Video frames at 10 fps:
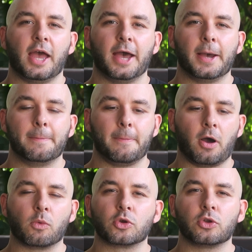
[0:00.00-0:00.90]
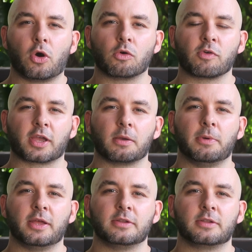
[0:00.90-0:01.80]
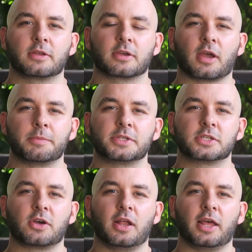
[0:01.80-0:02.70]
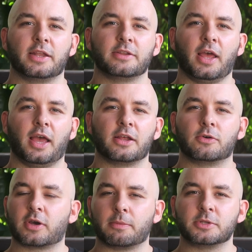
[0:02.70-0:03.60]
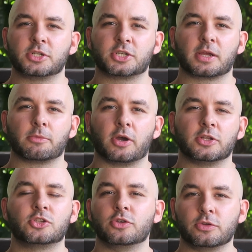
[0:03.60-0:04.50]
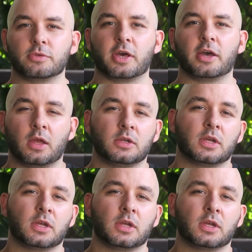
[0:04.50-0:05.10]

I would not recommend coming to Thailand or coming to Chiang Mai to do that.